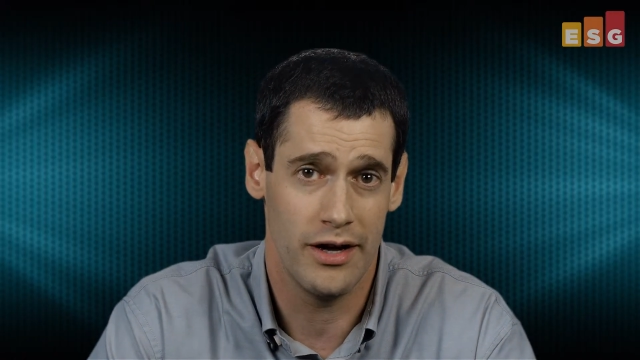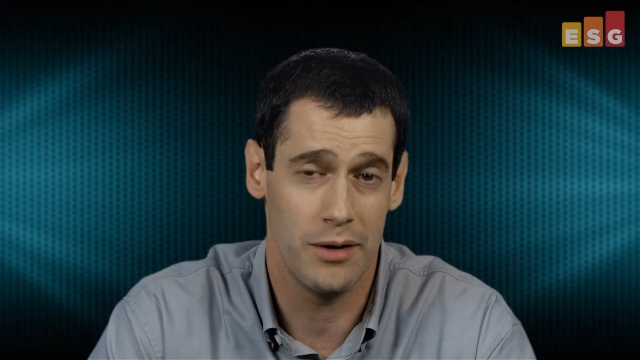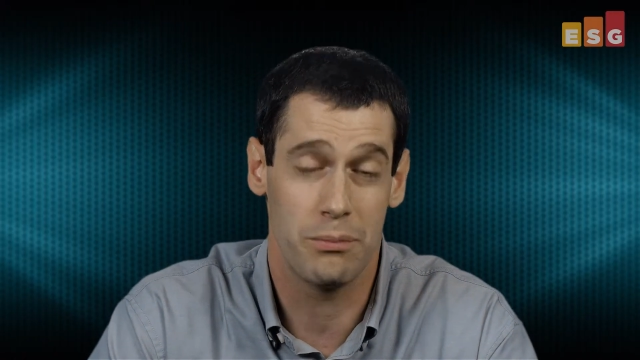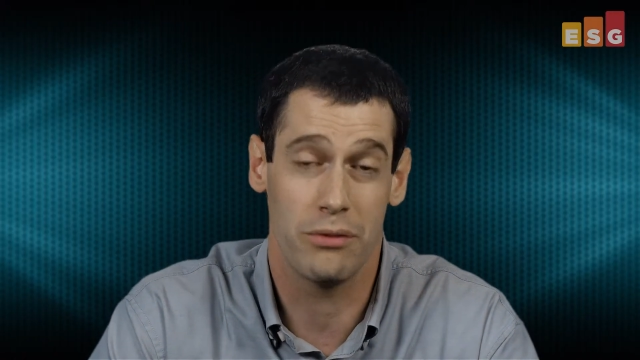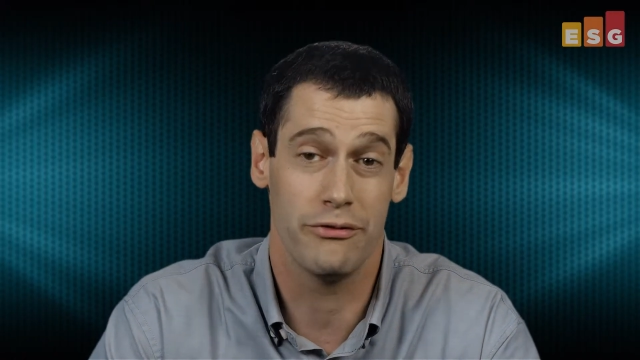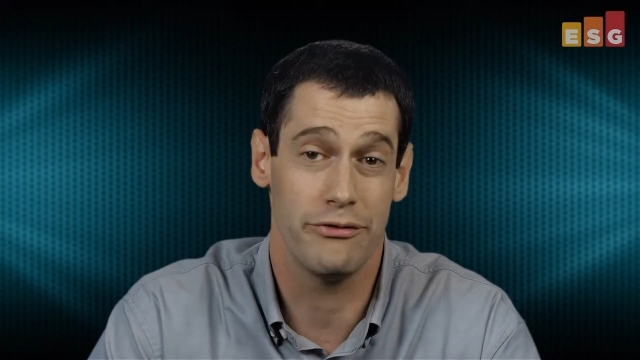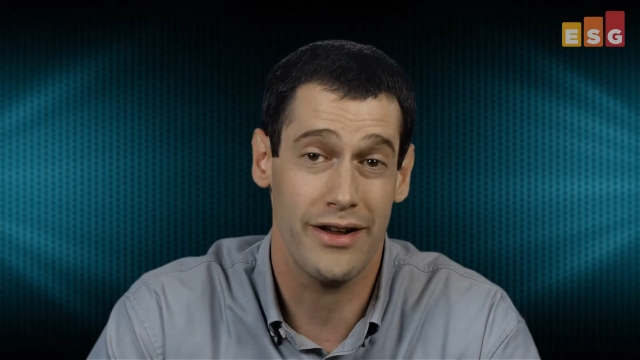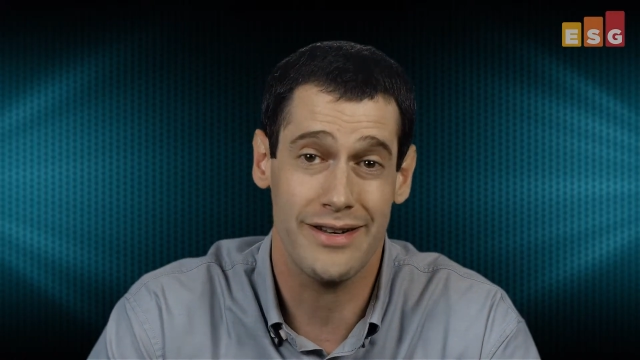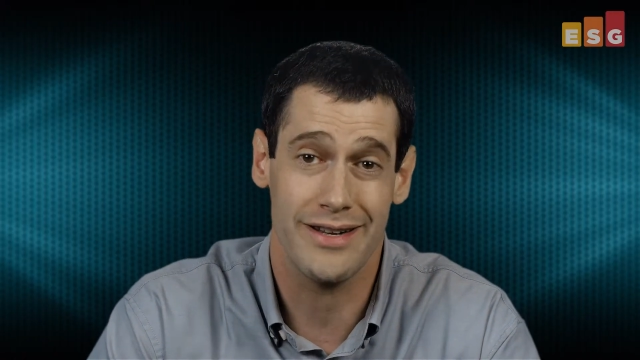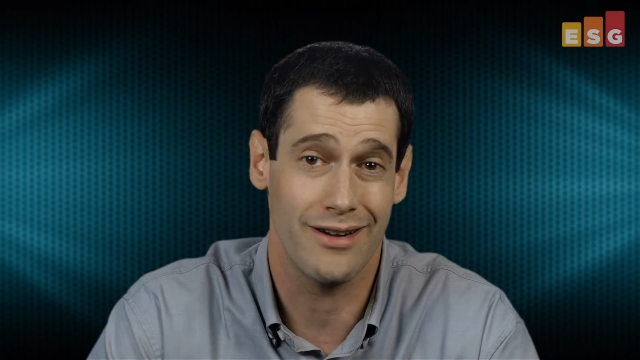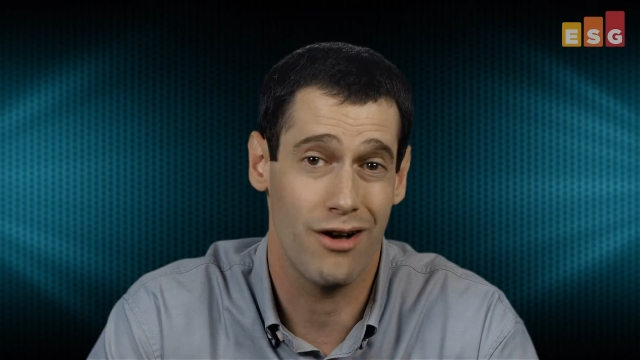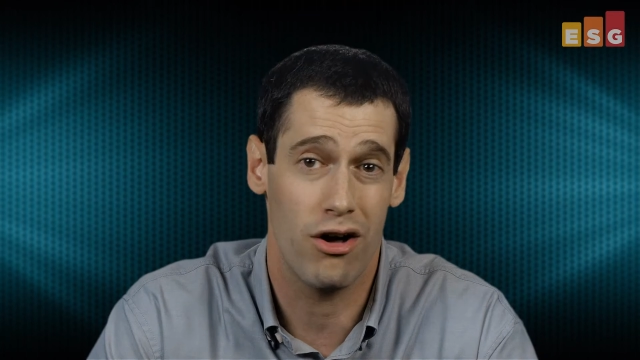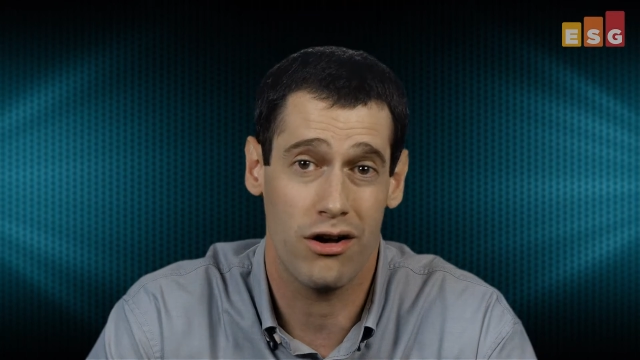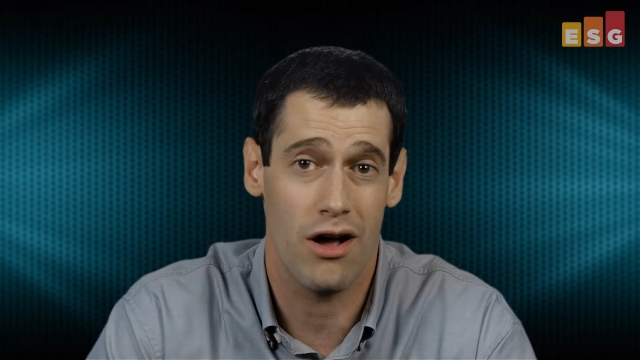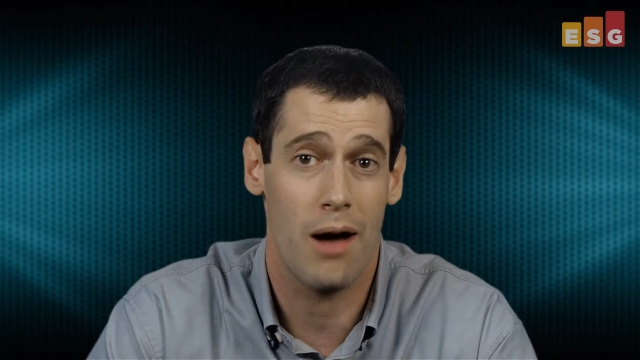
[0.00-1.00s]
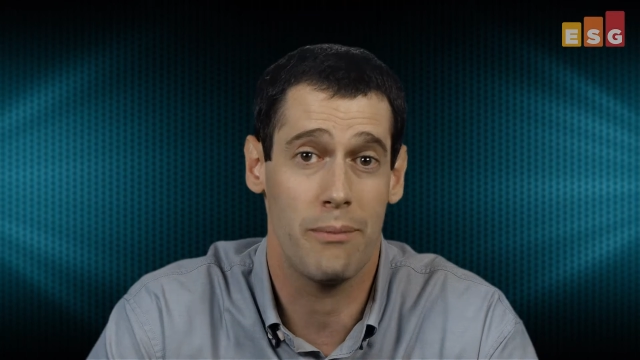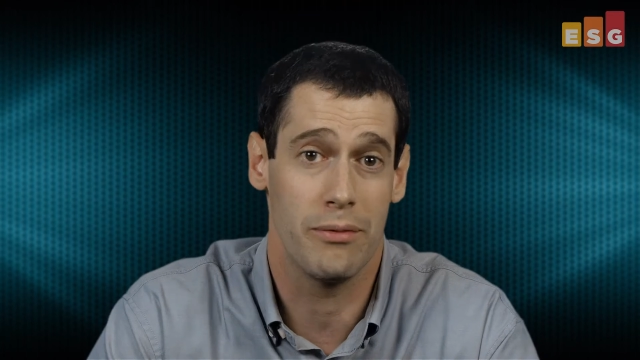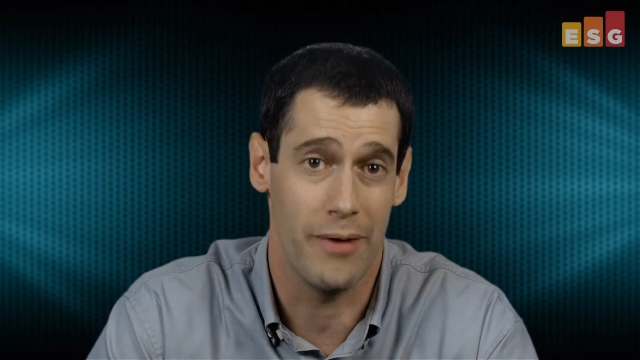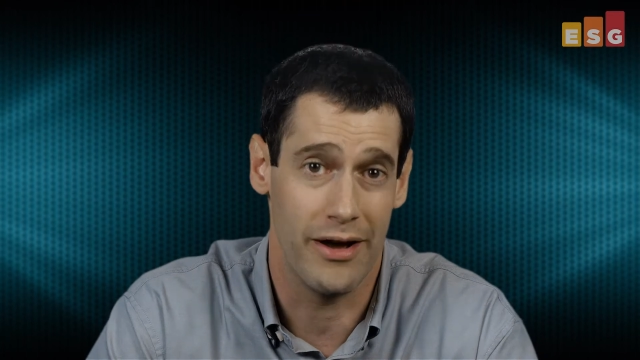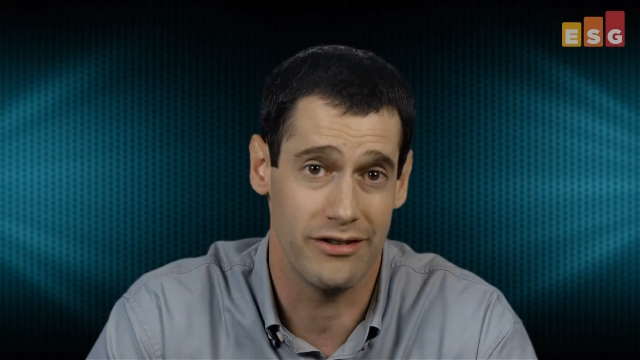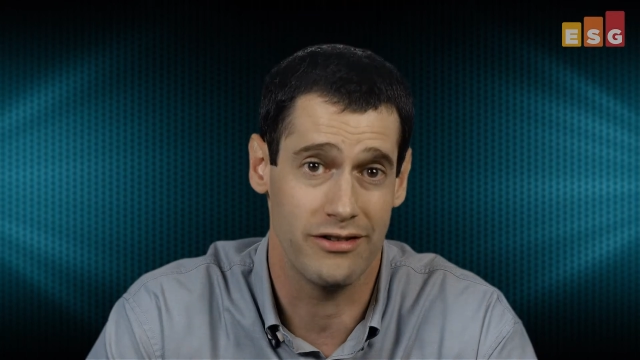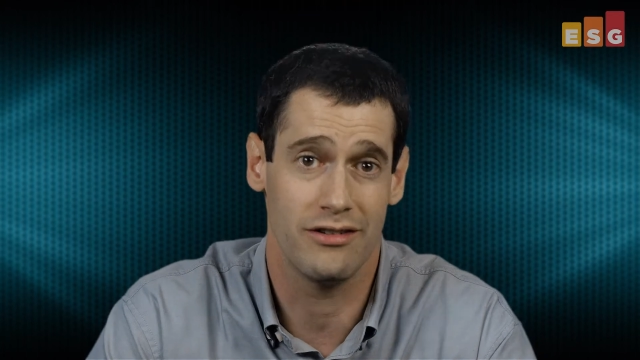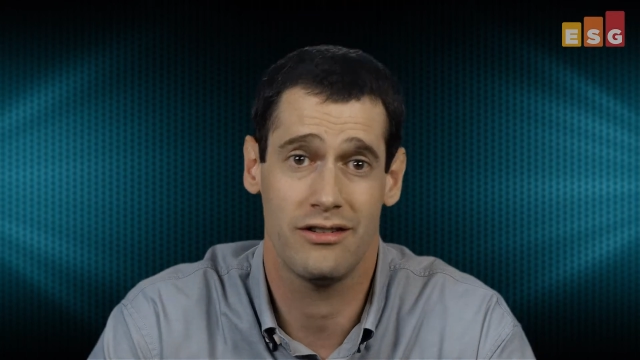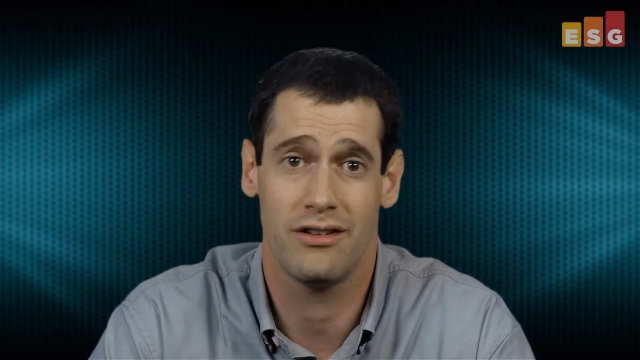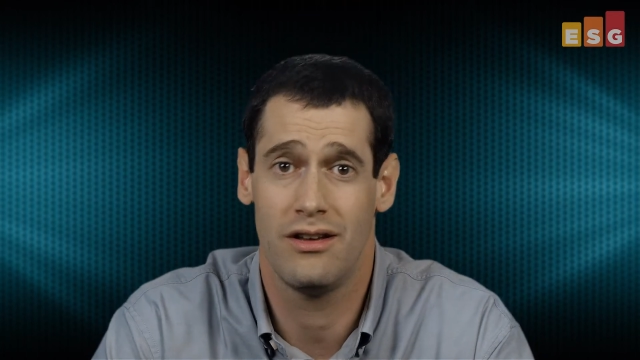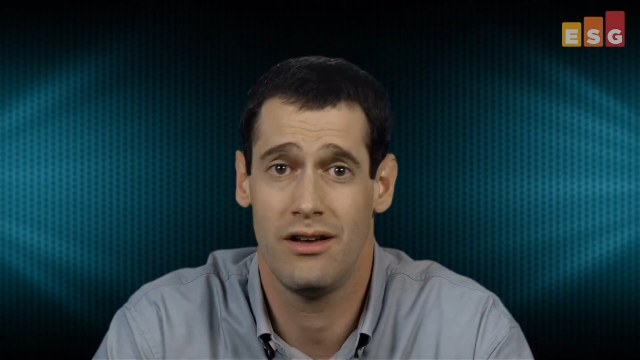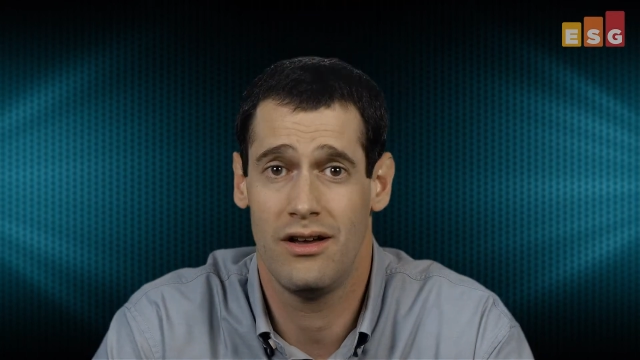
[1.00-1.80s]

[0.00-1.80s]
in preventing all compromises.